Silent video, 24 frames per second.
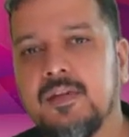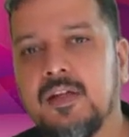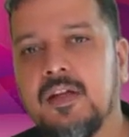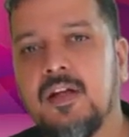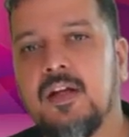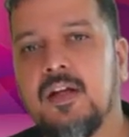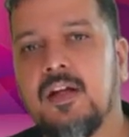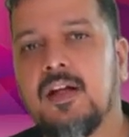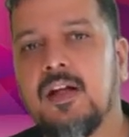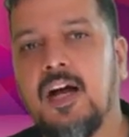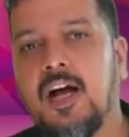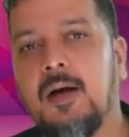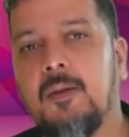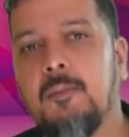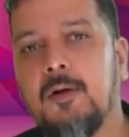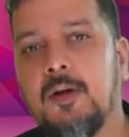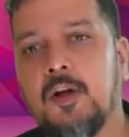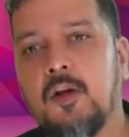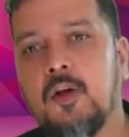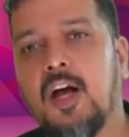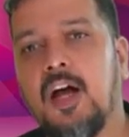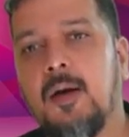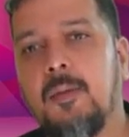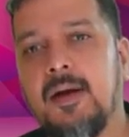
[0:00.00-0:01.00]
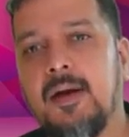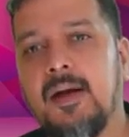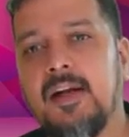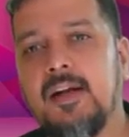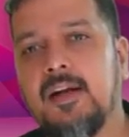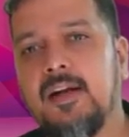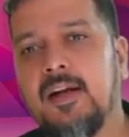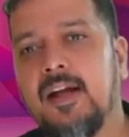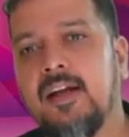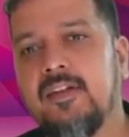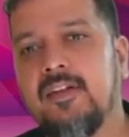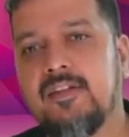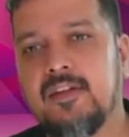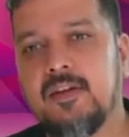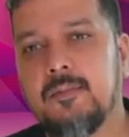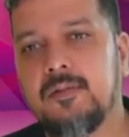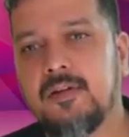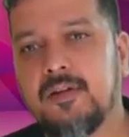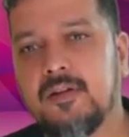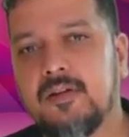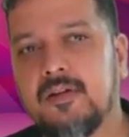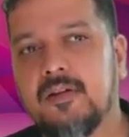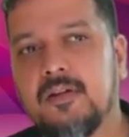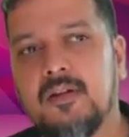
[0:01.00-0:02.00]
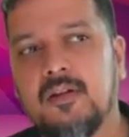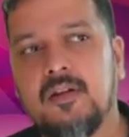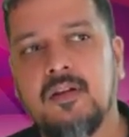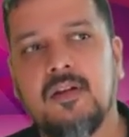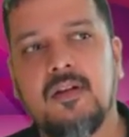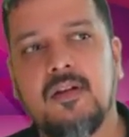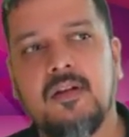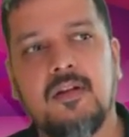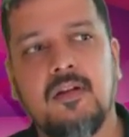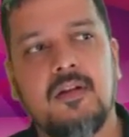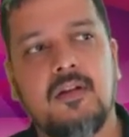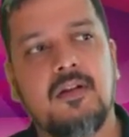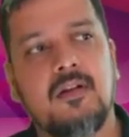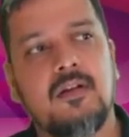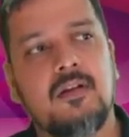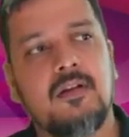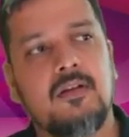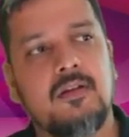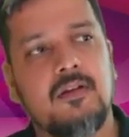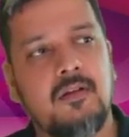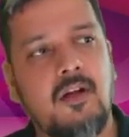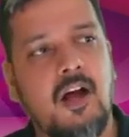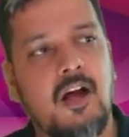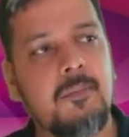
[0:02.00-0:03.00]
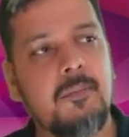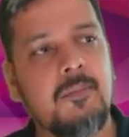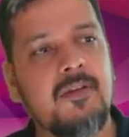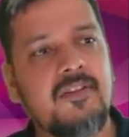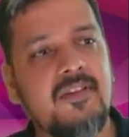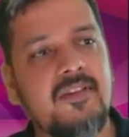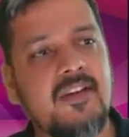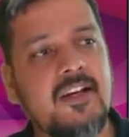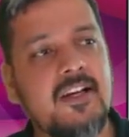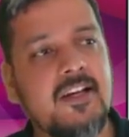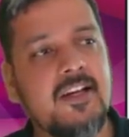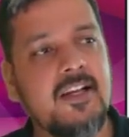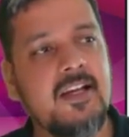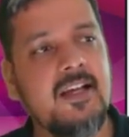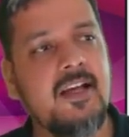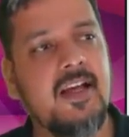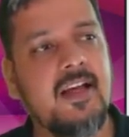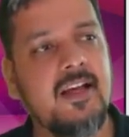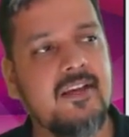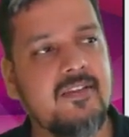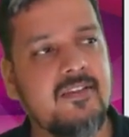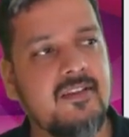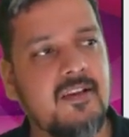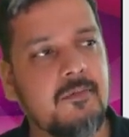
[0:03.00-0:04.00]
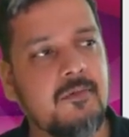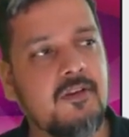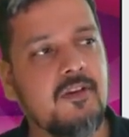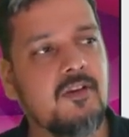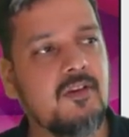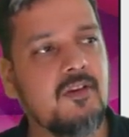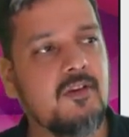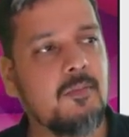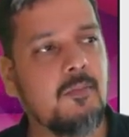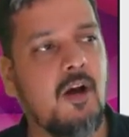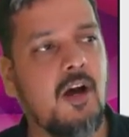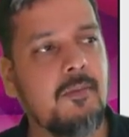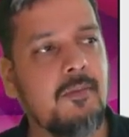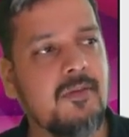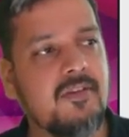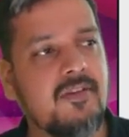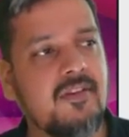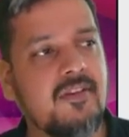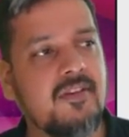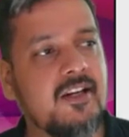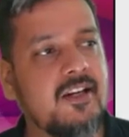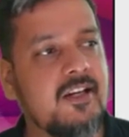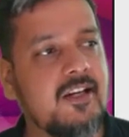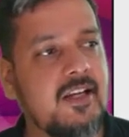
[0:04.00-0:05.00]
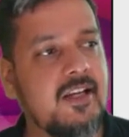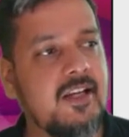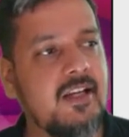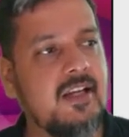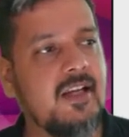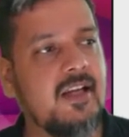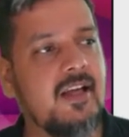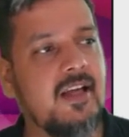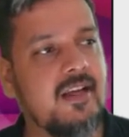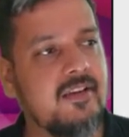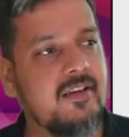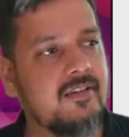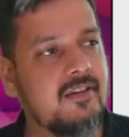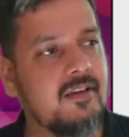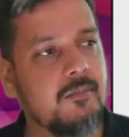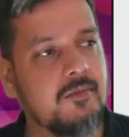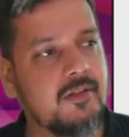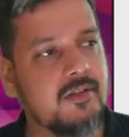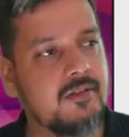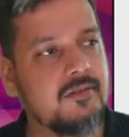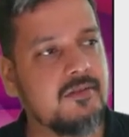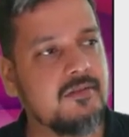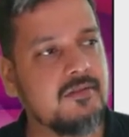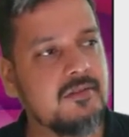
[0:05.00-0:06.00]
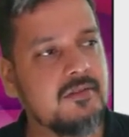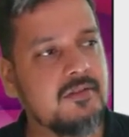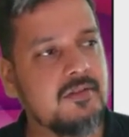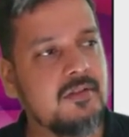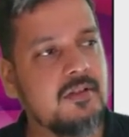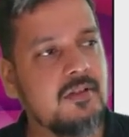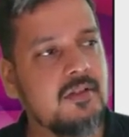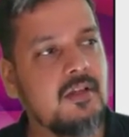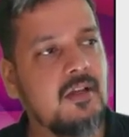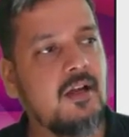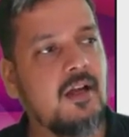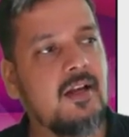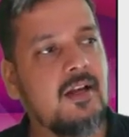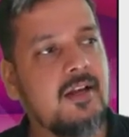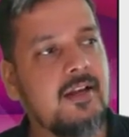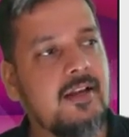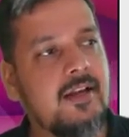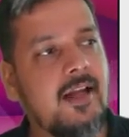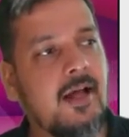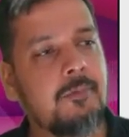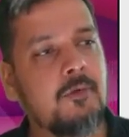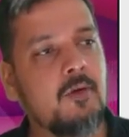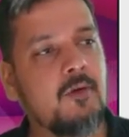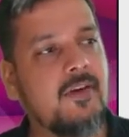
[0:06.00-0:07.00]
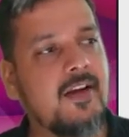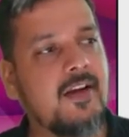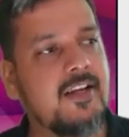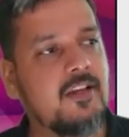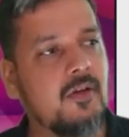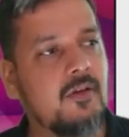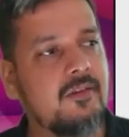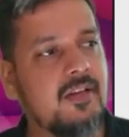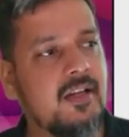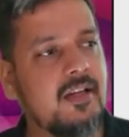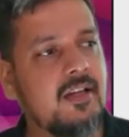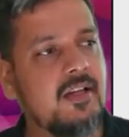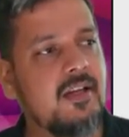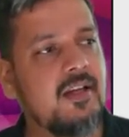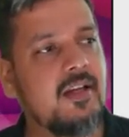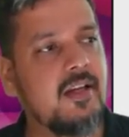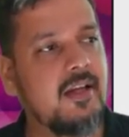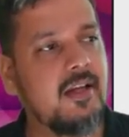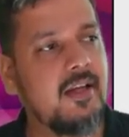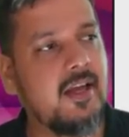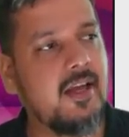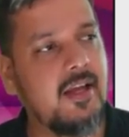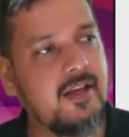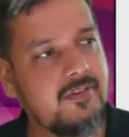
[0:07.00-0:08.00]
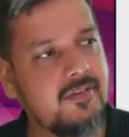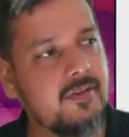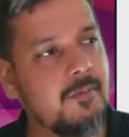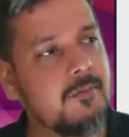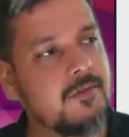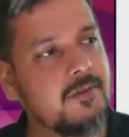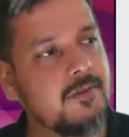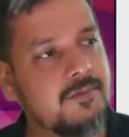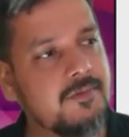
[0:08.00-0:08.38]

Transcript: Government to government, exempt. Non-business entity, exempt. Small business entity, exempt. Up to 5,000, exempt.